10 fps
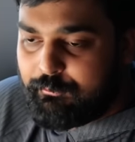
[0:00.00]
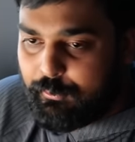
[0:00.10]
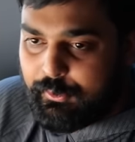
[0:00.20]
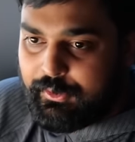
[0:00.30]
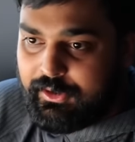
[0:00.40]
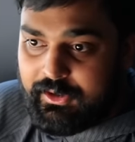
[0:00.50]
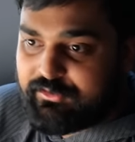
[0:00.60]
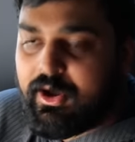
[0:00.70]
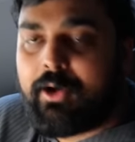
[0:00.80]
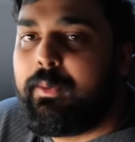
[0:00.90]
for
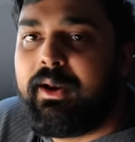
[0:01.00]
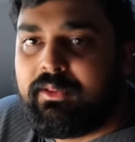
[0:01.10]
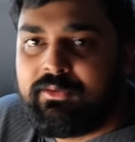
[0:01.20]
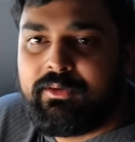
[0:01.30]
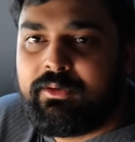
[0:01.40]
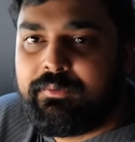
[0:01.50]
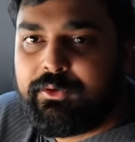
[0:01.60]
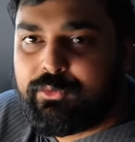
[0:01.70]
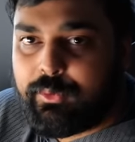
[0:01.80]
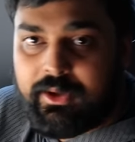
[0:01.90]
exonerating this
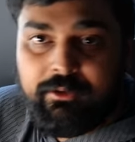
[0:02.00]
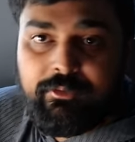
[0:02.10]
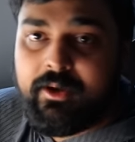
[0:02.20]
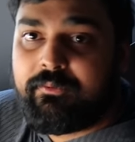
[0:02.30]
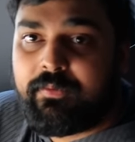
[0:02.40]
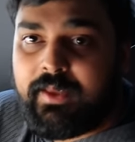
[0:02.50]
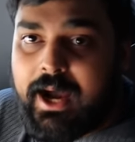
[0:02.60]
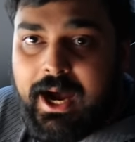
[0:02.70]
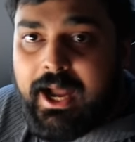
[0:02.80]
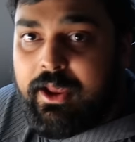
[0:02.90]
individual in front of the
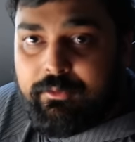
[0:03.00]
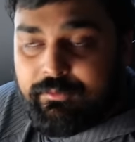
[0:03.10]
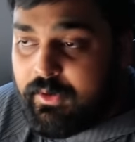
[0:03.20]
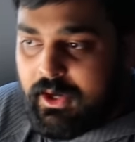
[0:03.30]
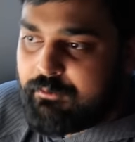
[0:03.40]
eye of